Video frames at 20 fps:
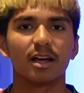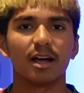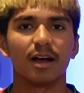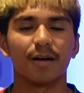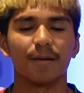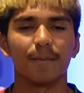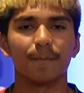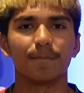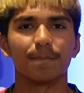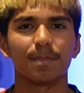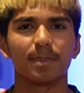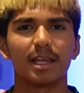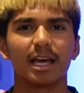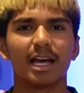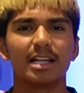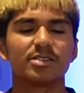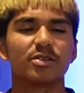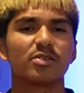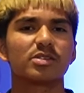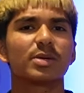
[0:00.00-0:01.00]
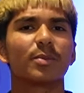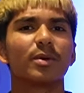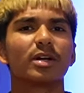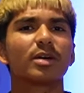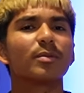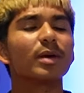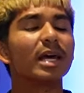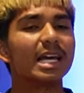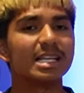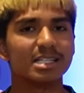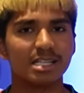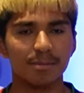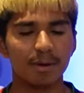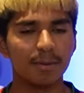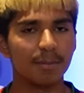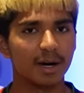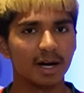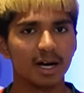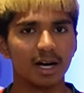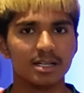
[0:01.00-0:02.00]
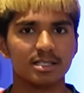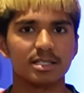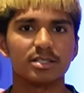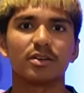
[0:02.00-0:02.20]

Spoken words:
And he's not someone who can easily be passed.